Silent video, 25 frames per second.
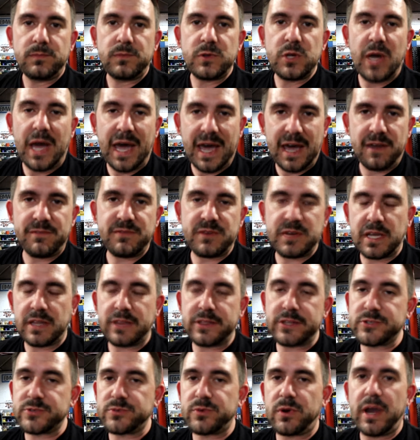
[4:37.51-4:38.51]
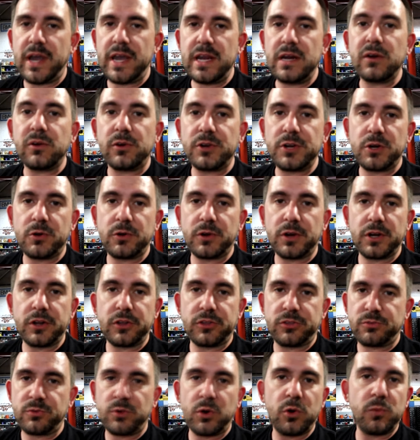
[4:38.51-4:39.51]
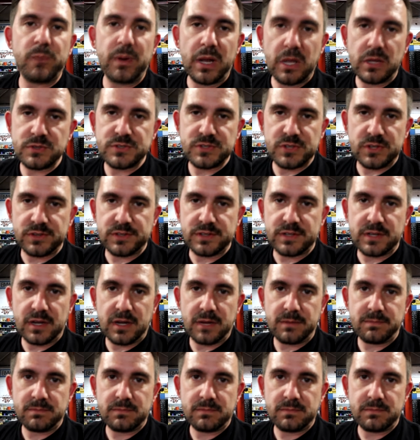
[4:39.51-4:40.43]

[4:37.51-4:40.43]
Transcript: you have to get this right or you're gonna throw belts all the time.